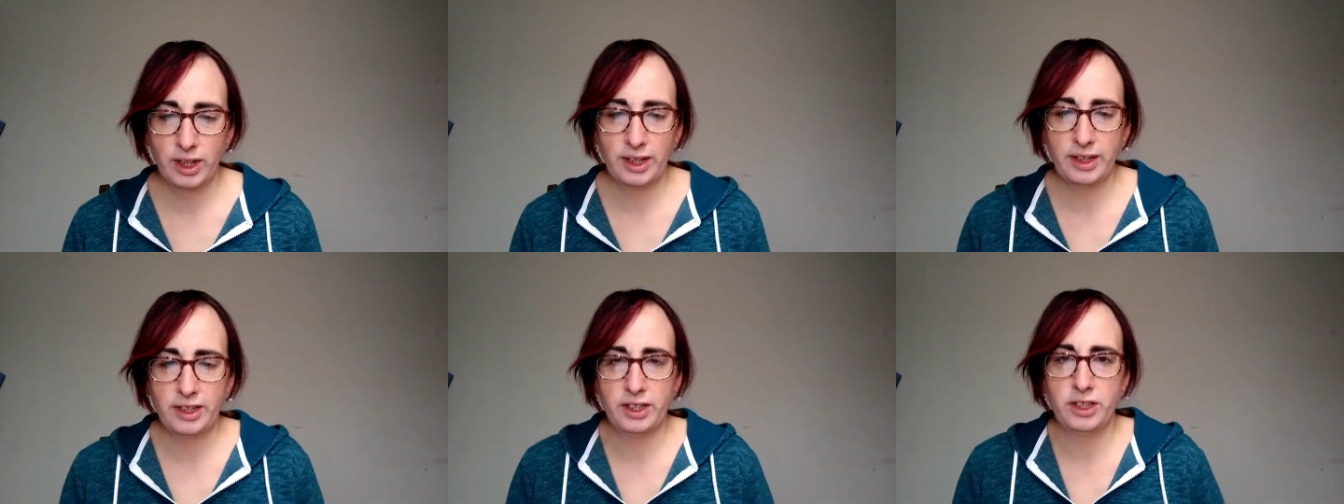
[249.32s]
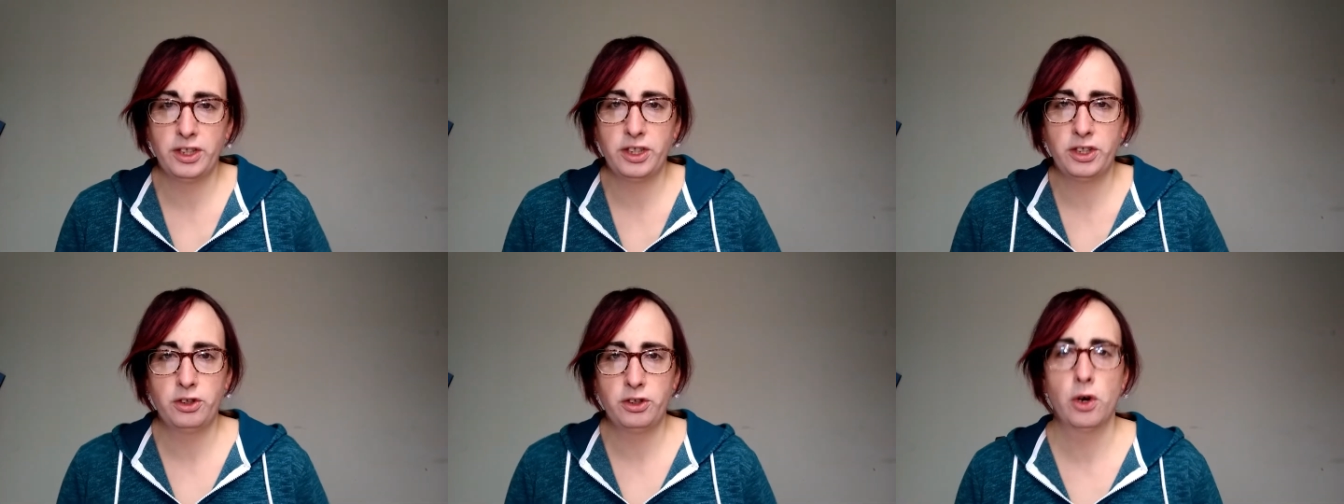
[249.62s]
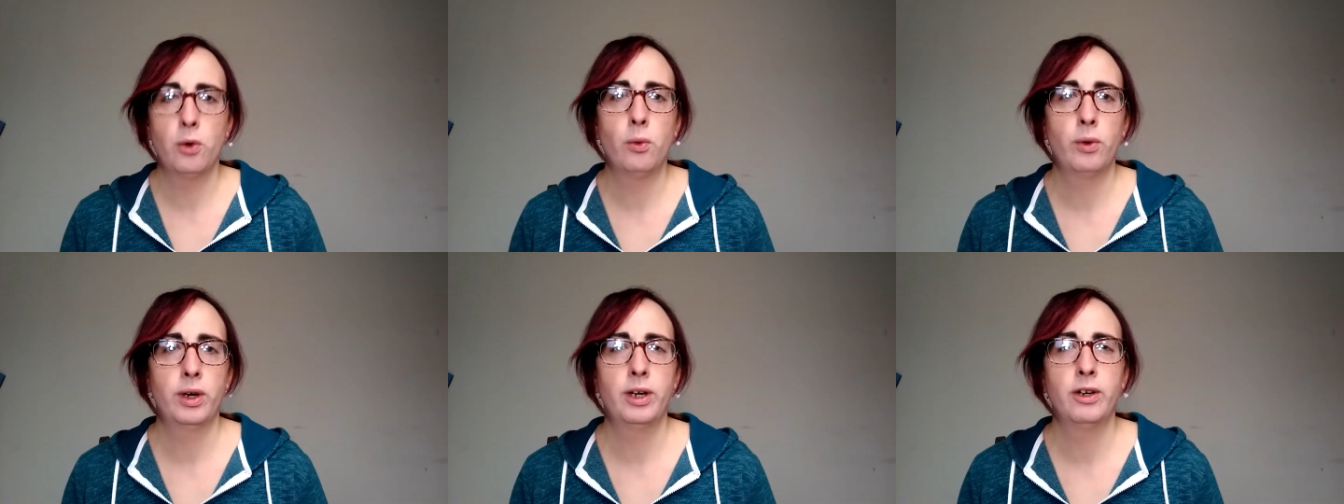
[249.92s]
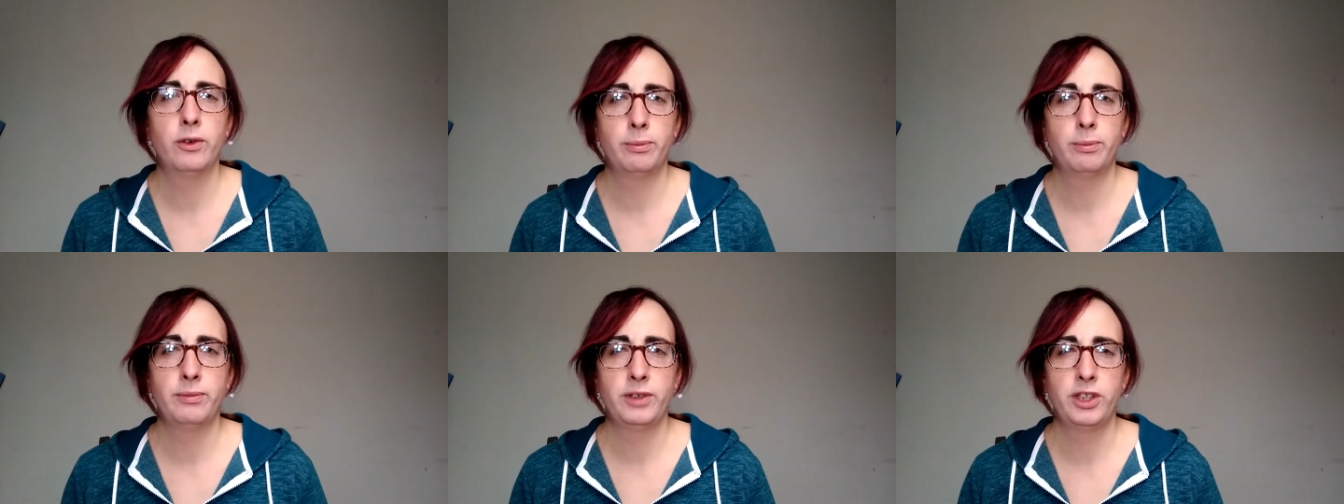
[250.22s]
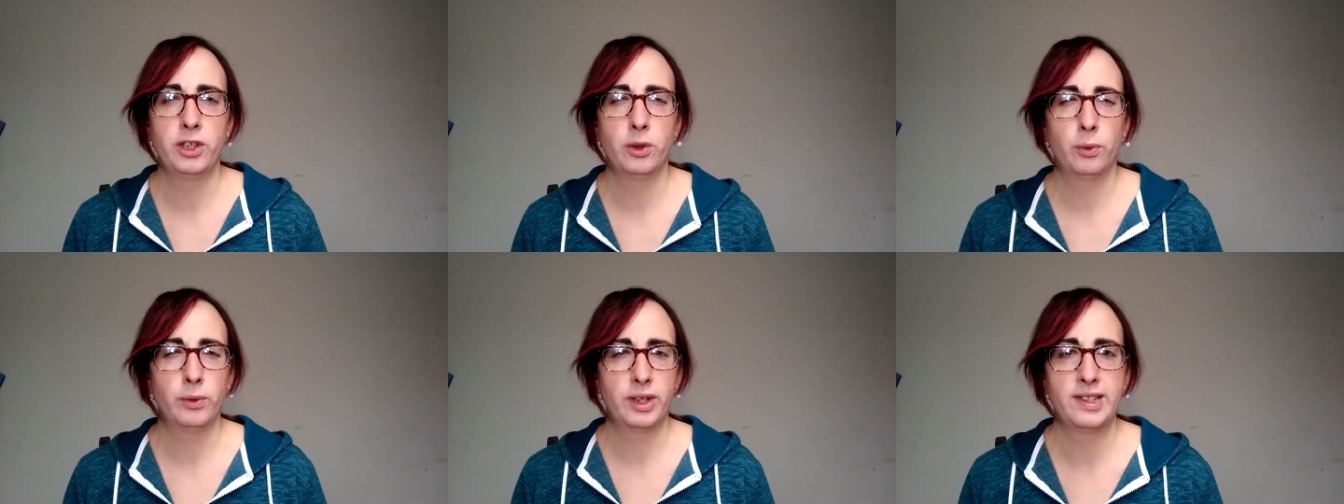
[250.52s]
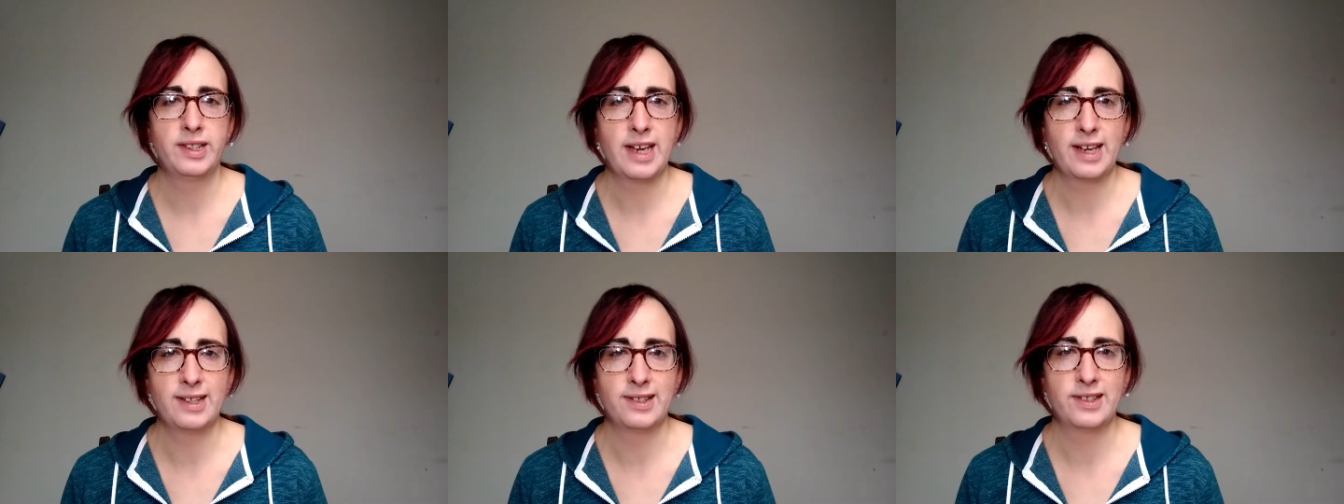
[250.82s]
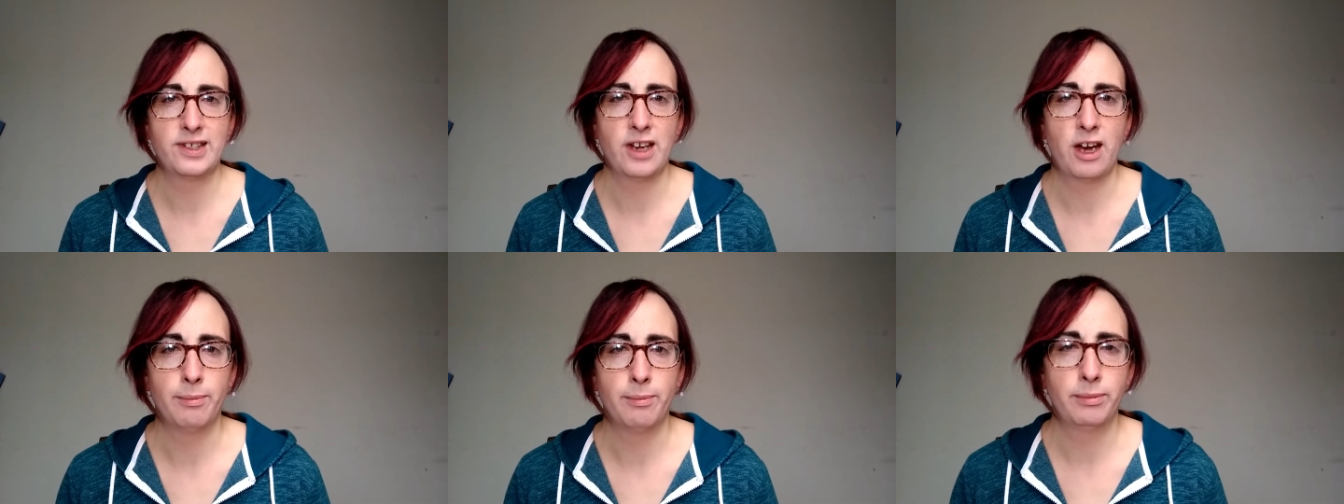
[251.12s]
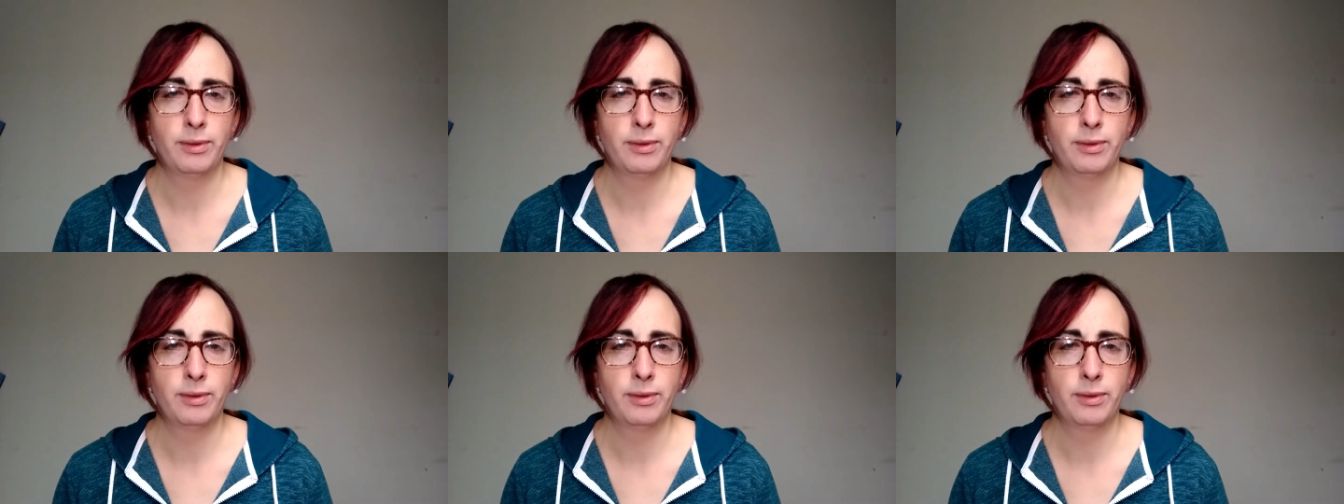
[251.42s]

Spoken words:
you don't want to tense up.